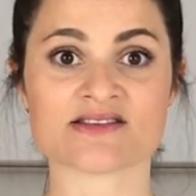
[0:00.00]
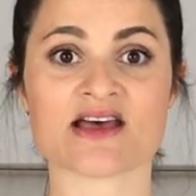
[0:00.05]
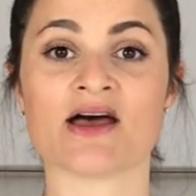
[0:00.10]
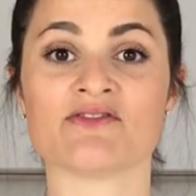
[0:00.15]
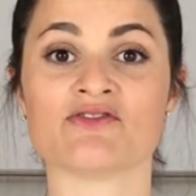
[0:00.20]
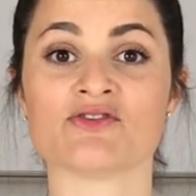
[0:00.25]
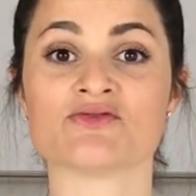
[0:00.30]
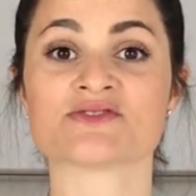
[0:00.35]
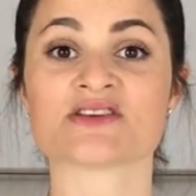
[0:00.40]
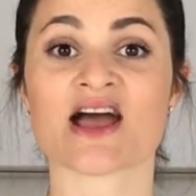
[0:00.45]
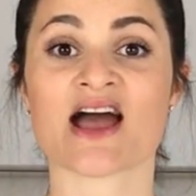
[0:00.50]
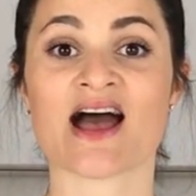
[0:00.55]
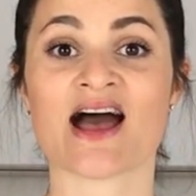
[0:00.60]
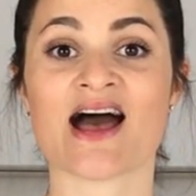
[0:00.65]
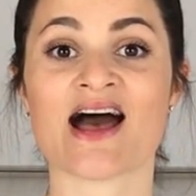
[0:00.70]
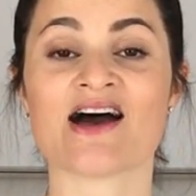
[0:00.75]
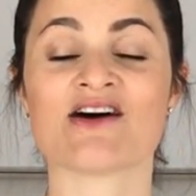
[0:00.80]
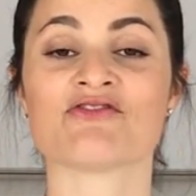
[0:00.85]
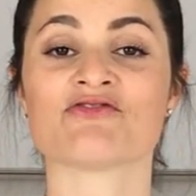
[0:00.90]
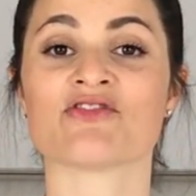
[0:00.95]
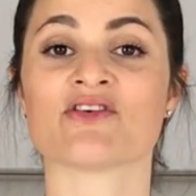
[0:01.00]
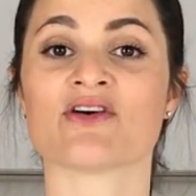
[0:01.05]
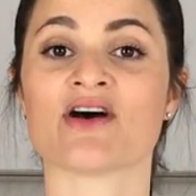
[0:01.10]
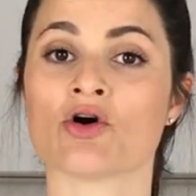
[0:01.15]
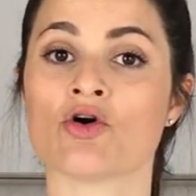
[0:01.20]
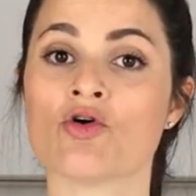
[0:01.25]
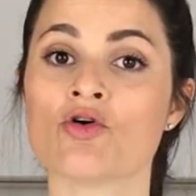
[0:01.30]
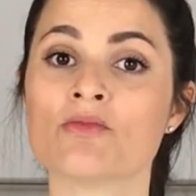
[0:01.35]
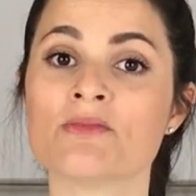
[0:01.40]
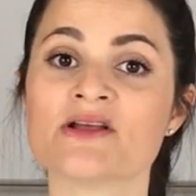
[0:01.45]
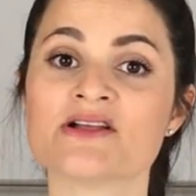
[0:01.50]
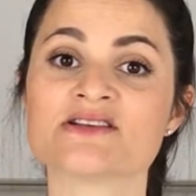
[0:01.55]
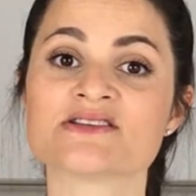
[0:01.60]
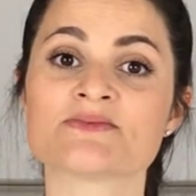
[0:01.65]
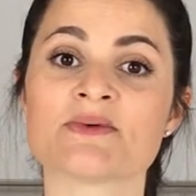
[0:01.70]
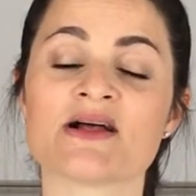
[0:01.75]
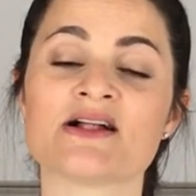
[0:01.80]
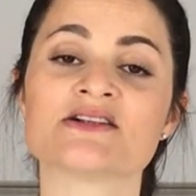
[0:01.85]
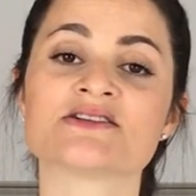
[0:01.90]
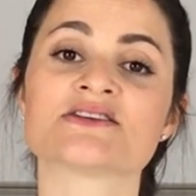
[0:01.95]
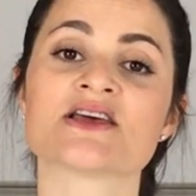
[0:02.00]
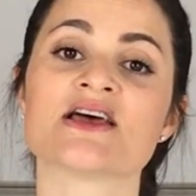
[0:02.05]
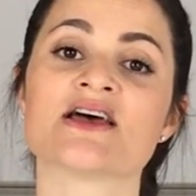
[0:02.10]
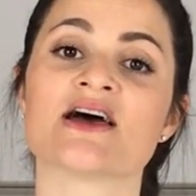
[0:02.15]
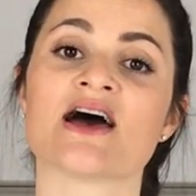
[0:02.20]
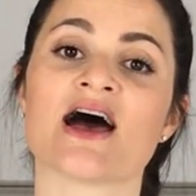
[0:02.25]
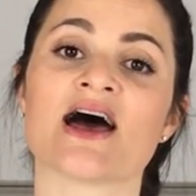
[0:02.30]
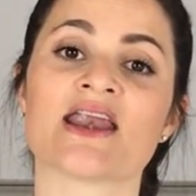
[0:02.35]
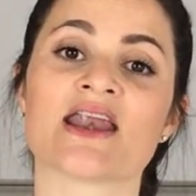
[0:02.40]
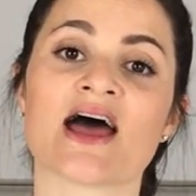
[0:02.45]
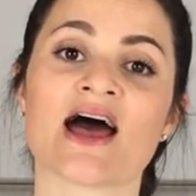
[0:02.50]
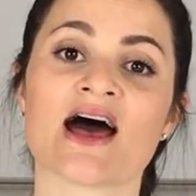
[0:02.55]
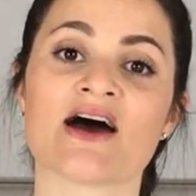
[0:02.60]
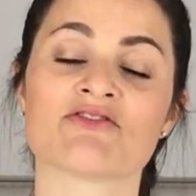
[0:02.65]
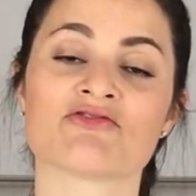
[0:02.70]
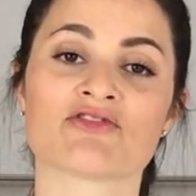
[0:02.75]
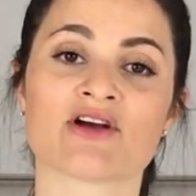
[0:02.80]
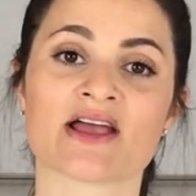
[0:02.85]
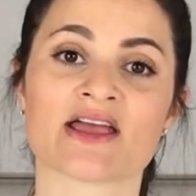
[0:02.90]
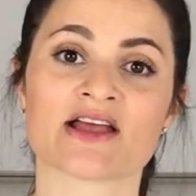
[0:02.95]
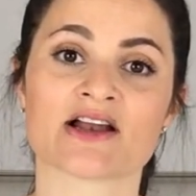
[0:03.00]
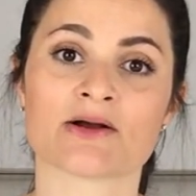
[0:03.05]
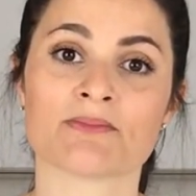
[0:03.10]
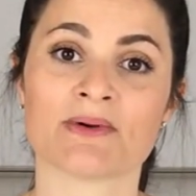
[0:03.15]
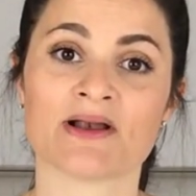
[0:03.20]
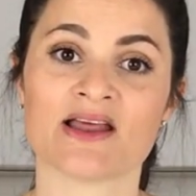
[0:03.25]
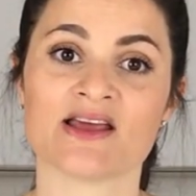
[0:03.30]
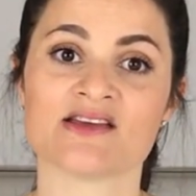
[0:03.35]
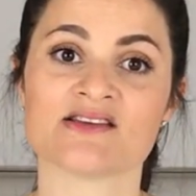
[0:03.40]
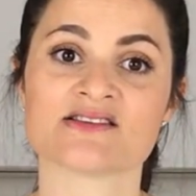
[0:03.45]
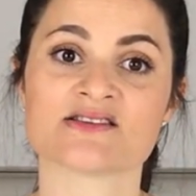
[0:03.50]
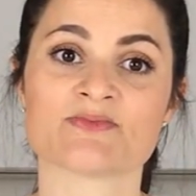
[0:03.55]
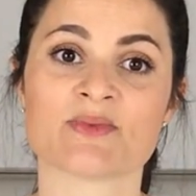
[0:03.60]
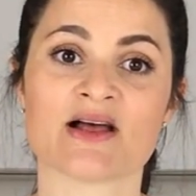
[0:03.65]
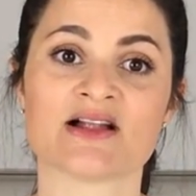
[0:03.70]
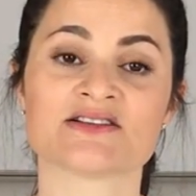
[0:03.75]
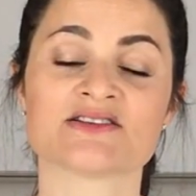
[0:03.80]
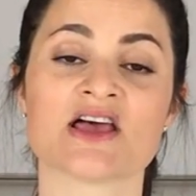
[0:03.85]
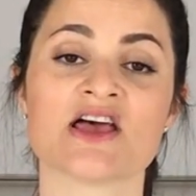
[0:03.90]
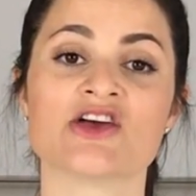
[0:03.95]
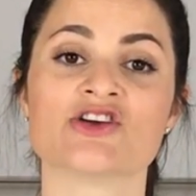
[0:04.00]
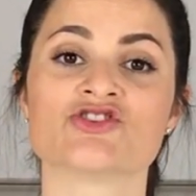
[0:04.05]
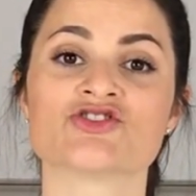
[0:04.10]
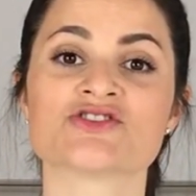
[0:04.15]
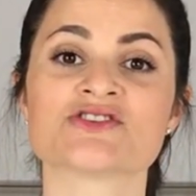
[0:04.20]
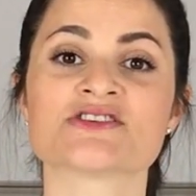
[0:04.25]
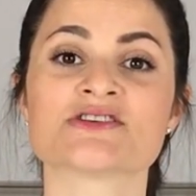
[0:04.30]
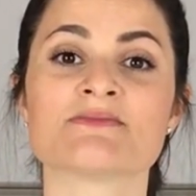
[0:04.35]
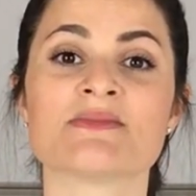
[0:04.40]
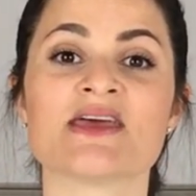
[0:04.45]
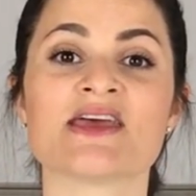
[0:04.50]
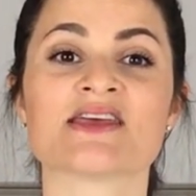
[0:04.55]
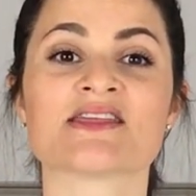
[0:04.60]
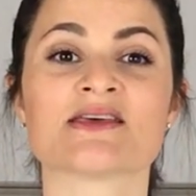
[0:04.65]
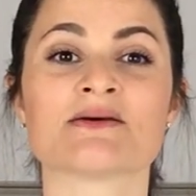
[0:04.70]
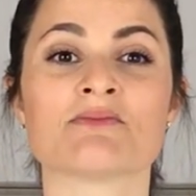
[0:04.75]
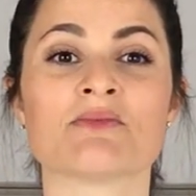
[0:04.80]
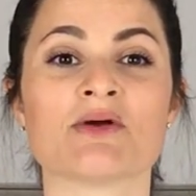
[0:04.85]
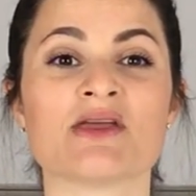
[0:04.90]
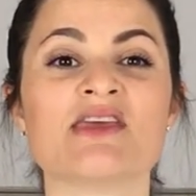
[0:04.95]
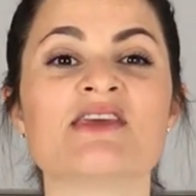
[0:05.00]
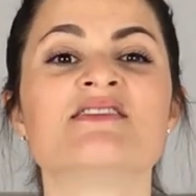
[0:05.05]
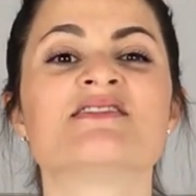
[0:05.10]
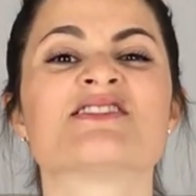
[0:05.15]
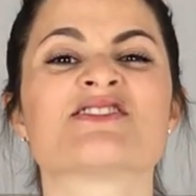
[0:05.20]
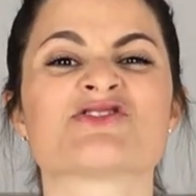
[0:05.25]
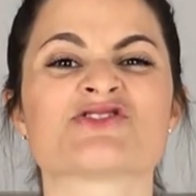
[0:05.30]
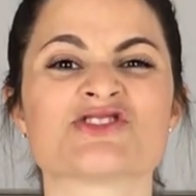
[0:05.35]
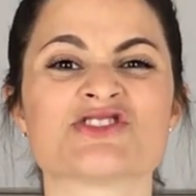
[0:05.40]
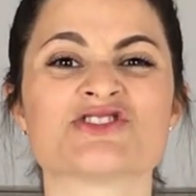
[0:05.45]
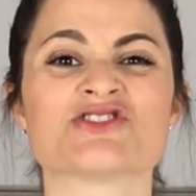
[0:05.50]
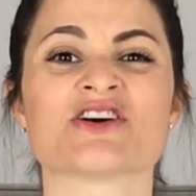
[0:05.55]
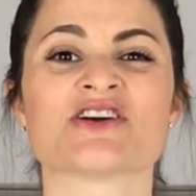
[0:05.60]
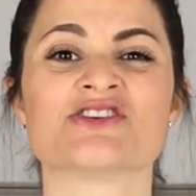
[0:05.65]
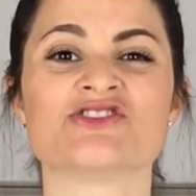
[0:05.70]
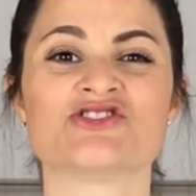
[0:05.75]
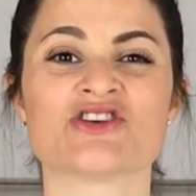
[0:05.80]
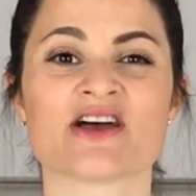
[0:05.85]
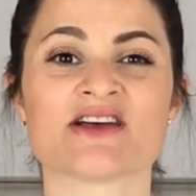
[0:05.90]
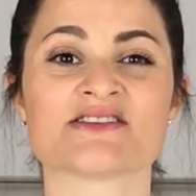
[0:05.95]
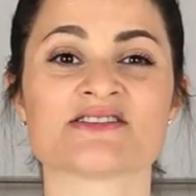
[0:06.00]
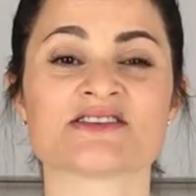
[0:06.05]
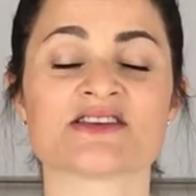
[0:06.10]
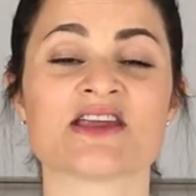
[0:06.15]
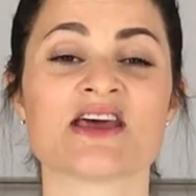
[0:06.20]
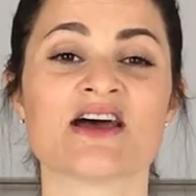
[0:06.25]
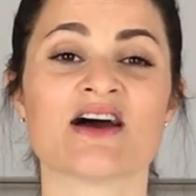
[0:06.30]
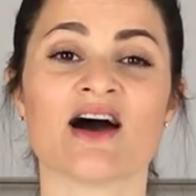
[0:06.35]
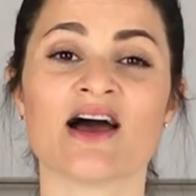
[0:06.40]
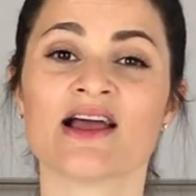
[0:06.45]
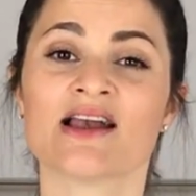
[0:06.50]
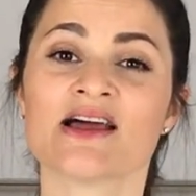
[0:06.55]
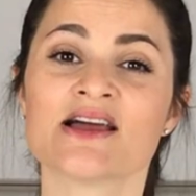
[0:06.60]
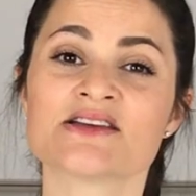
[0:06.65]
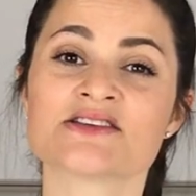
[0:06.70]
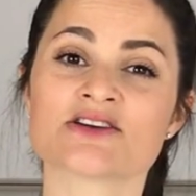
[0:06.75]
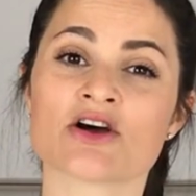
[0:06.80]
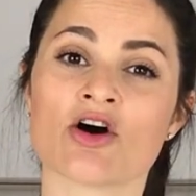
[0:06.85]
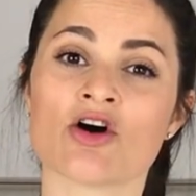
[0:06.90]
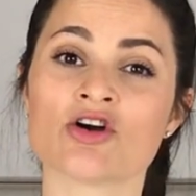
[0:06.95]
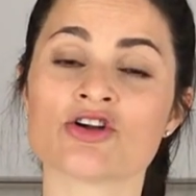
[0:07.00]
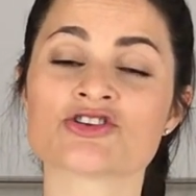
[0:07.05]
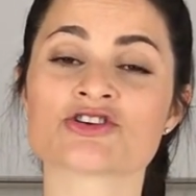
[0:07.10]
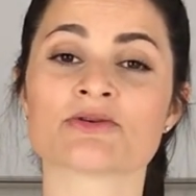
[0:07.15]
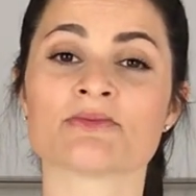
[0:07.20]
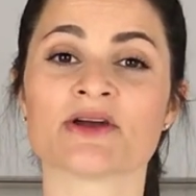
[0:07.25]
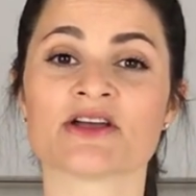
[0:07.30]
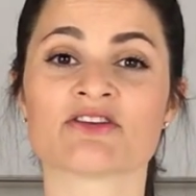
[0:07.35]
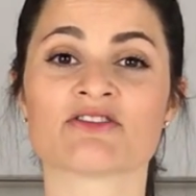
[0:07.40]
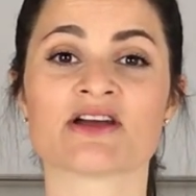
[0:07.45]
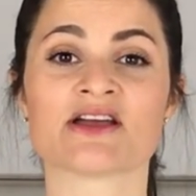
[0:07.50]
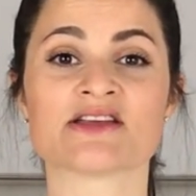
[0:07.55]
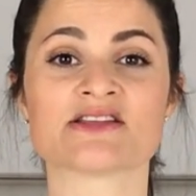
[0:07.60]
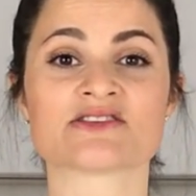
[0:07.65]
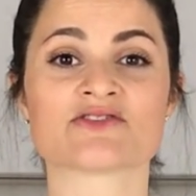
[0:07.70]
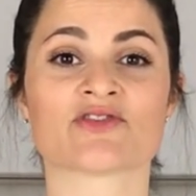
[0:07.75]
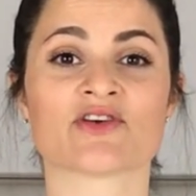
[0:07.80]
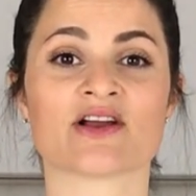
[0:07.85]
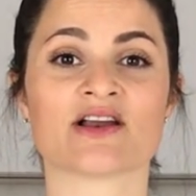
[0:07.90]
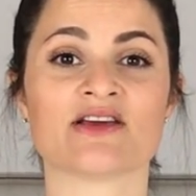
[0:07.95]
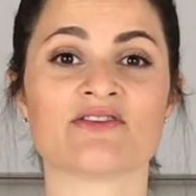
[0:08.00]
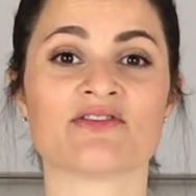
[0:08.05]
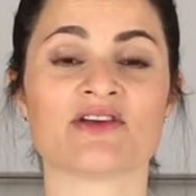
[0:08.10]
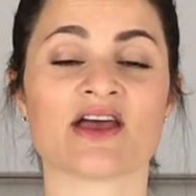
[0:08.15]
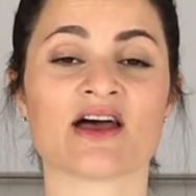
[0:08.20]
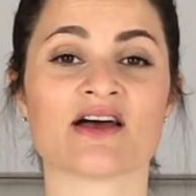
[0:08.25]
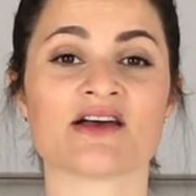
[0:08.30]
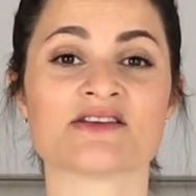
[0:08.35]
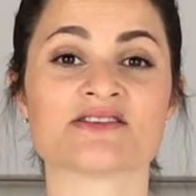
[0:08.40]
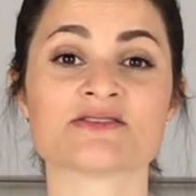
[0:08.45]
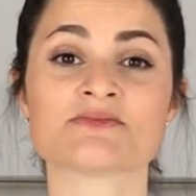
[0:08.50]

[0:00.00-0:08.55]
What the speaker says: I've used half wholemeal spelt and half regular plain spelt just to make them easier to digest, and I like to alter my grains for Olivia.